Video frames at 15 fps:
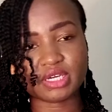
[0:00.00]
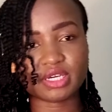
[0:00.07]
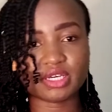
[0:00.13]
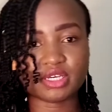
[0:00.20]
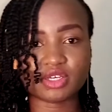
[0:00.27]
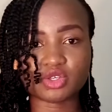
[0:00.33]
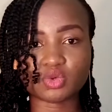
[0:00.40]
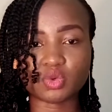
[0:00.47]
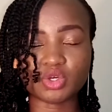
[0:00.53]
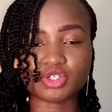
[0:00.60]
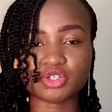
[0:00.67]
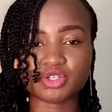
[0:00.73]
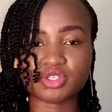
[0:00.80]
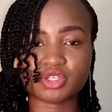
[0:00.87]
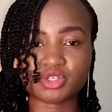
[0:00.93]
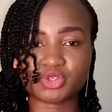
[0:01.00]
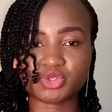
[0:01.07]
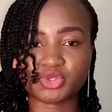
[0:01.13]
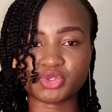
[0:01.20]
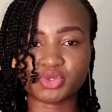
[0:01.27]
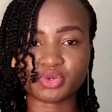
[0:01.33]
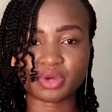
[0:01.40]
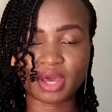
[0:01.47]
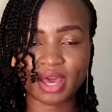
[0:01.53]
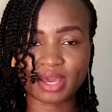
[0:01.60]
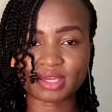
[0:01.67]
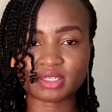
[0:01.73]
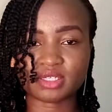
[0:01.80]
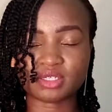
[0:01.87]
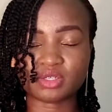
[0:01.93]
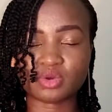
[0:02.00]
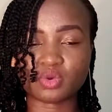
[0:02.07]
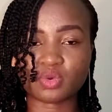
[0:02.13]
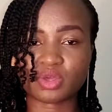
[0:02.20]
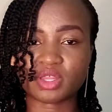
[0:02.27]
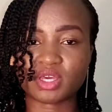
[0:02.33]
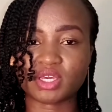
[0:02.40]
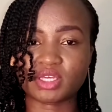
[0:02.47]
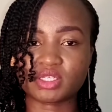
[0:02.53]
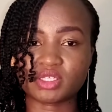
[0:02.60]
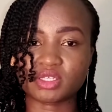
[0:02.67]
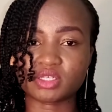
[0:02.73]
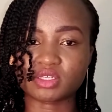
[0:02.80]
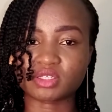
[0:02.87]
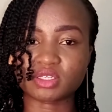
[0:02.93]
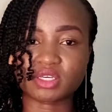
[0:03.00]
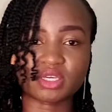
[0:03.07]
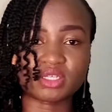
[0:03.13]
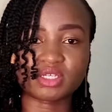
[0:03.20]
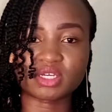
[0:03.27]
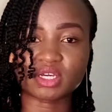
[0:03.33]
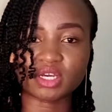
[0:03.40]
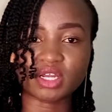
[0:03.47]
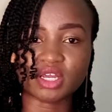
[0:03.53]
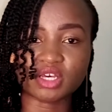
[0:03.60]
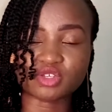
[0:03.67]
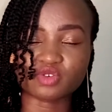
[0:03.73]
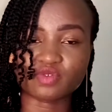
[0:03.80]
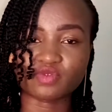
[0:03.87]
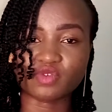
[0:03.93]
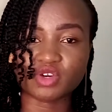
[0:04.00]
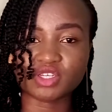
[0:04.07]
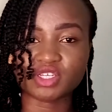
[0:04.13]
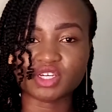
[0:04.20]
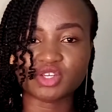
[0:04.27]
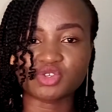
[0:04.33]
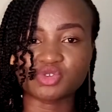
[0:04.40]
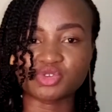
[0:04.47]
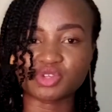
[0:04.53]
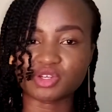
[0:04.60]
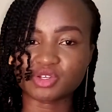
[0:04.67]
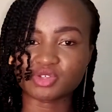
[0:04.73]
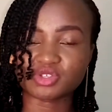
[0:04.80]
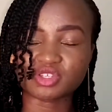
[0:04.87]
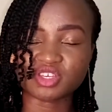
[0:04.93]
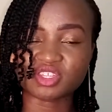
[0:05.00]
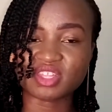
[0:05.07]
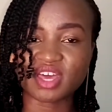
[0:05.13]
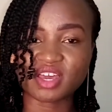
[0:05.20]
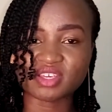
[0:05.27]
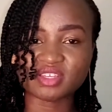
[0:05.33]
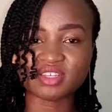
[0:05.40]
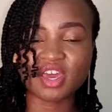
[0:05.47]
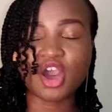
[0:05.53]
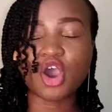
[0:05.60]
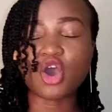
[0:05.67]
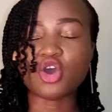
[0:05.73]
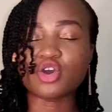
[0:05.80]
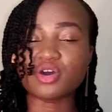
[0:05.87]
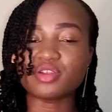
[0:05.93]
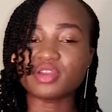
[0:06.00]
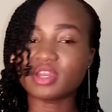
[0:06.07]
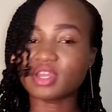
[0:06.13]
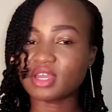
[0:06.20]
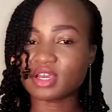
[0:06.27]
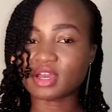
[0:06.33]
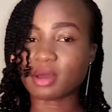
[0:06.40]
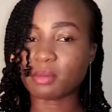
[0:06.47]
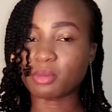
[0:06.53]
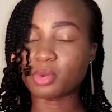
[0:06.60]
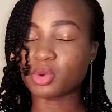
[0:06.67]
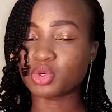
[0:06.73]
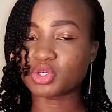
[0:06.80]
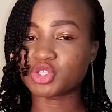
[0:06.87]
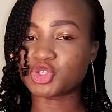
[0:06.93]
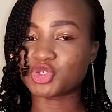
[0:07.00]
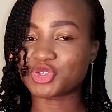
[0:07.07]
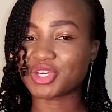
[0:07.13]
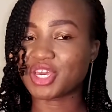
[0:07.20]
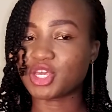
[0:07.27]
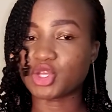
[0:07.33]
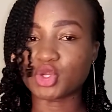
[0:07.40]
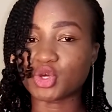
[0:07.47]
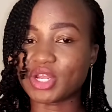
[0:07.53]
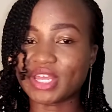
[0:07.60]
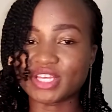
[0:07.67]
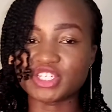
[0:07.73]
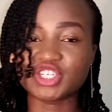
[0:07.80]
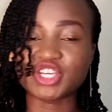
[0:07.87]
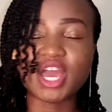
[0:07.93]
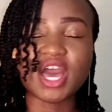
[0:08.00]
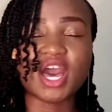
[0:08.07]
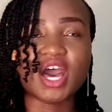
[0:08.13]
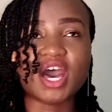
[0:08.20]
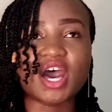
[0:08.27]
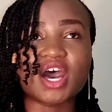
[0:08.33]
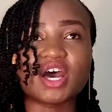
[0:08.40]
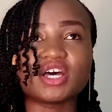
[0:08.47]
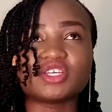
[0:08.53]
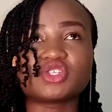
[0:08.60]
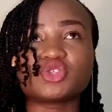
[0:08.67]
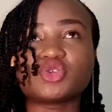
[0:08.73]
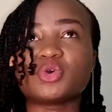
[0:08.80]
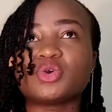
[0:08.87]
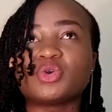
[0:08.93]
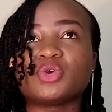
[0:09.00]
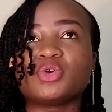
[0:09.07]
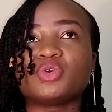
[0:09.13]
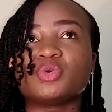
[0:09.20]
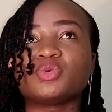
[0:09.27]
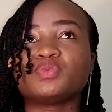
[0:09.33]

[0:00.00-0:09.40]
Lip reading: is what causes you to act, whether it is getting a glass of water to reduce the thirst or reading a book to gain knowledge. So,